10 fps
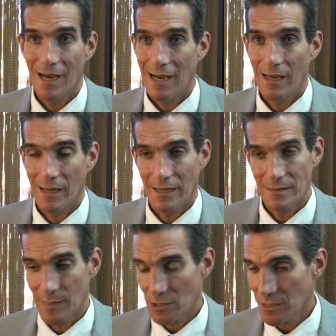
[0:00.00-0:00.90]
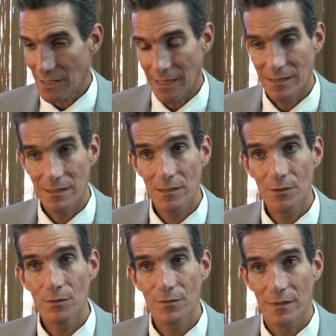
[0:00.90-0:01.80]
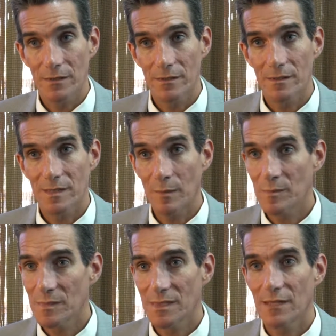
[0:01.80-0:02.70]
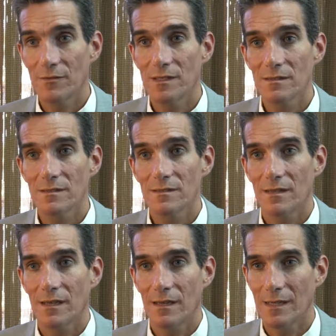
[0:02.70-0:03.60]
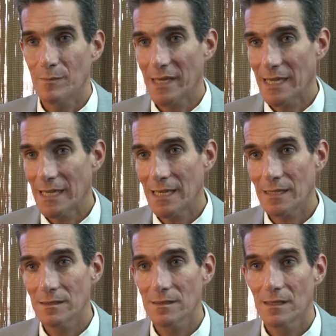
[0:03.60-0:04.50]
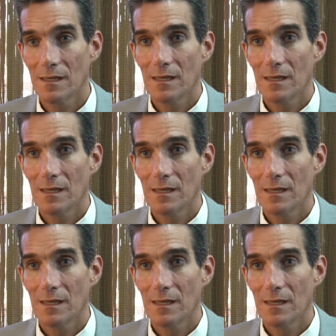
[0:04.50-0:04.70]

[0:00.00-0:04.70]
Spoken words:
As mentioned, I still do feel some stiffness in my hands,